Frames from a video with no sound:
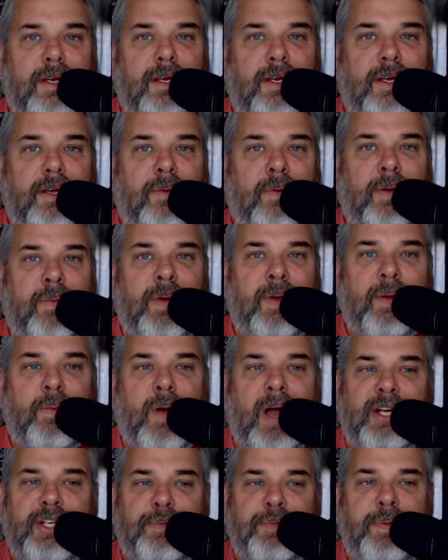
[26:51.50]
We
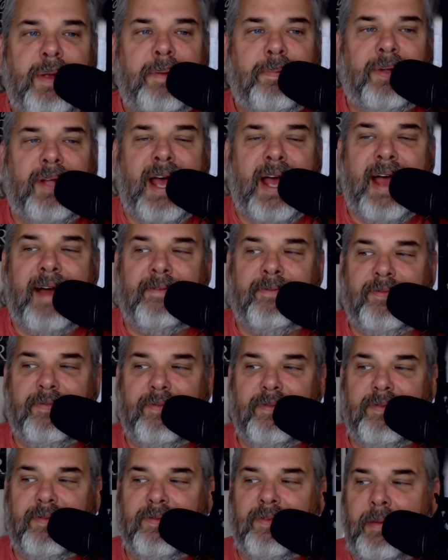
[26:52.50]
watch people
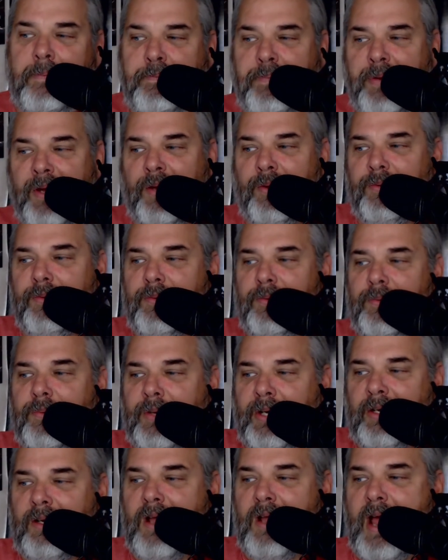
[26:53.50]
they built
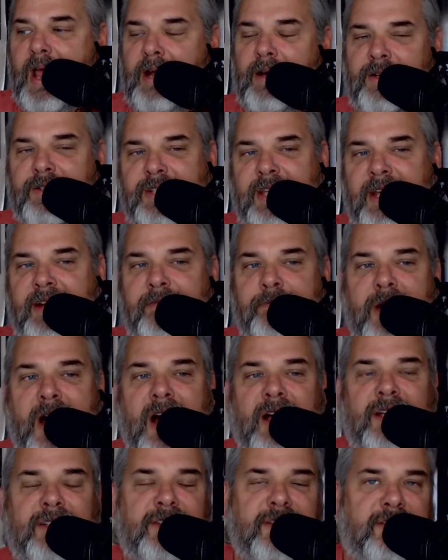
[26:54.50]
recliners out of
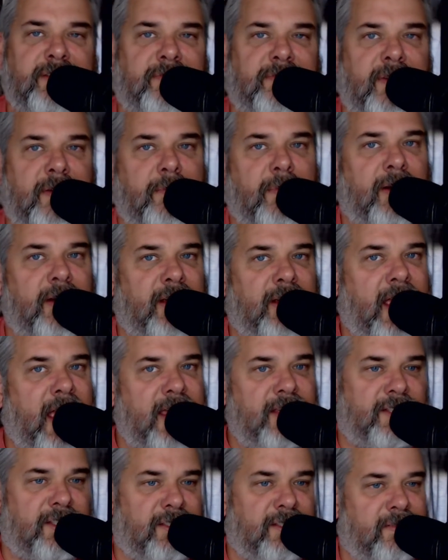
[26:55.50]
boxes of
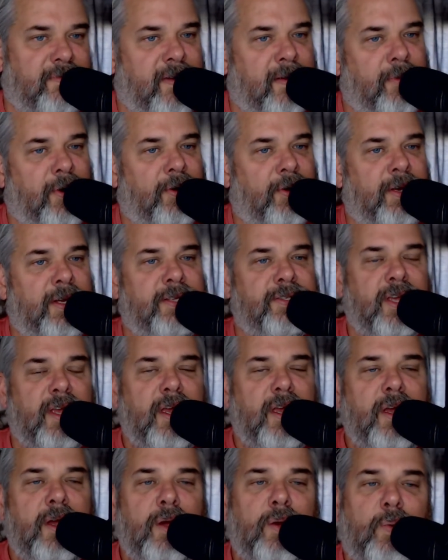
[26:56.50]
cases of MREs.
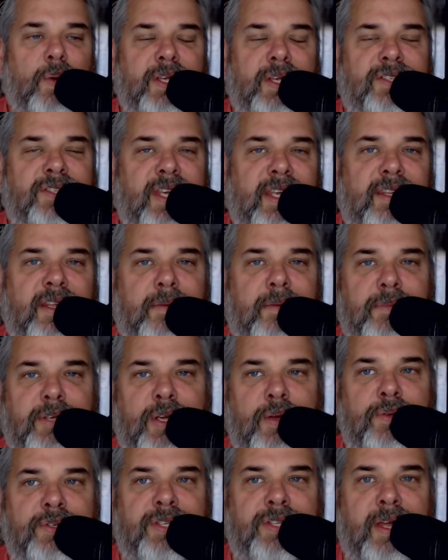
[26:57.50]
We've seen them
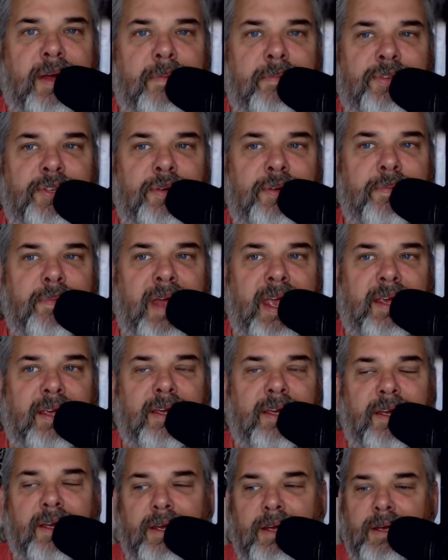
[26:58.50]
use them to
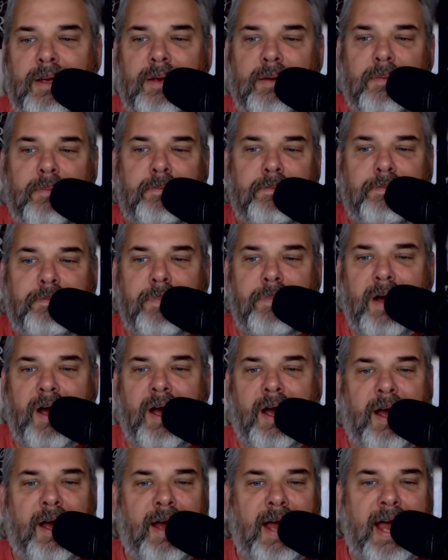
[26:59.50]
make
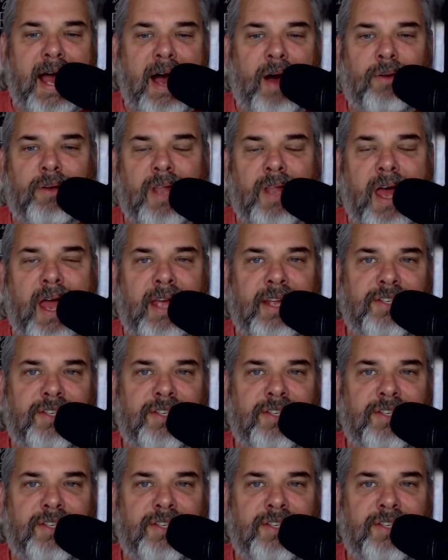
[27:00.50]
outlines